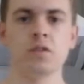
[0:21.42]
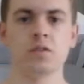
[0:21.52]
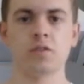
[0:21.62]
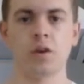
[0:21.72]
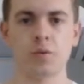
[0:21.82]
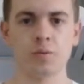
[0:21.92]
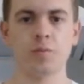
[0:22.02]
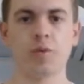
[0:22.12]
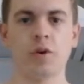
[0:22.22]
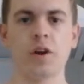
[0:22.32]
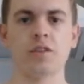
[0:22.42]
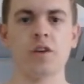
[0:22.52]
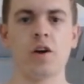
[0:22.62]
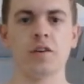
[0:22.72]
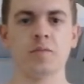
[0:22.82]
So the product
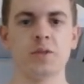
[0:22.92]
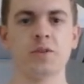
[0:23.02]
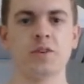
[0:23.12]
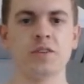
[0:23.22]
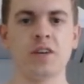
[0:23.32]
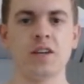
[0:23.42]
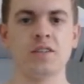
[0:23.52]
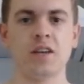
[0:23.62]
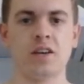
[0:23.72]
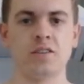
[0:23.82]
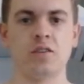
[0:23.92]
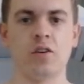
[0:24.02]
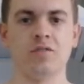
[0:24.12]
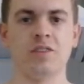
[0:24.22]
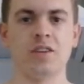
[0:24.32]
that I'm going to be doing a taste test
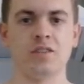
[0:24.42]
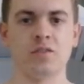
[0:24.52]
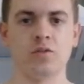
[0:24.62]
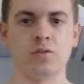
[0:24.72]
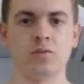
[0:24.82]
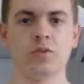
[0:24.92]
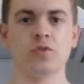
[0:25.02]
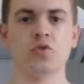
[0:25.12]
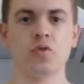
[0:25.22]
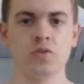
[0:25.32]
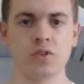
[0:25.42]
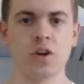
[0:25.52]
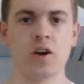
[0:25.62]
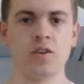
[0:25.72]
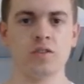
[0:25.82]
of is called
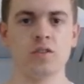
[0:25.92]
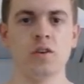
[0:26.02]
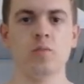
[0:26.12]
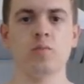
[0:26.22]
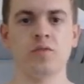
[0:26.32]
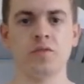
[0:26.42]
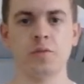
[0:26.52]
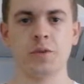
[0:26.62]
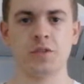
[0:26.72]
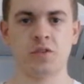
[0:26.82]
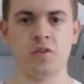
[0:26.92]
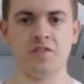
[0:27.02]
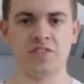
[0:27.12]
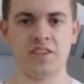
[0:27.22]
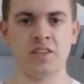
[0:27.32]
Truestart Performance
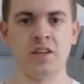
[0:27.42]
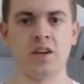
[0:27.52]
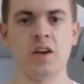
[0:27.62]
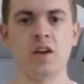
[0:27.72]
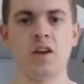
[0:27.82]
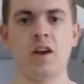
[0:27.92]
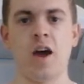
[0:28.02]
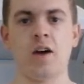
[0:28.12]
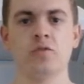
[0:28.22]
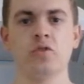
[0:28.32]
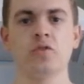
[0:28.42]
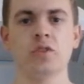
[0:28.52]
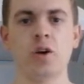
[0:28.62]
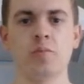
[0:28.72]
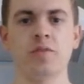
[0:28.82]
Coffee. Now,
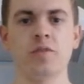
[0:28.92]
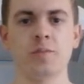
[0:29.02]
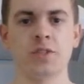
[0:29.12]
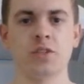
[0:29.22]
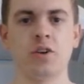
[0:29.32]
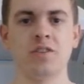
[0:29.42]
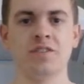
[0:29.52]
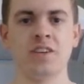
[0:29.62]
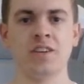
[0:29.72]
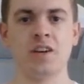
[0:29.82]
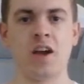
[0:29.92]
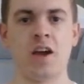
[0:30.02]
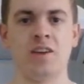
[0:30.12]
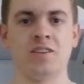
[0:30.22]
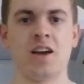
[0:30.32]
Truestart Performance Coffee
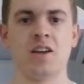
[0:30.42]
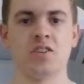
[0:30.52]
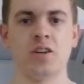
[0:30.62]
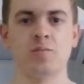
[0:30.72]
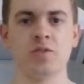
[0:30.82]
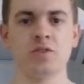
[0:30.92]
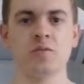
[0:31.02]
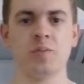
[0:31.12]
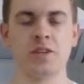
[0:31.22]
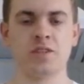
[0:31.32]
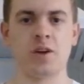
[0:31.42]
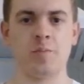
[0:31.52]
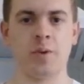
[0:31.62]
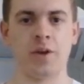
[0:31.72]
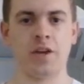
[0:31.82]
is actually a Bristol-based
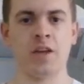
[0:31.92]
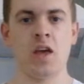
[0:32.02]
company,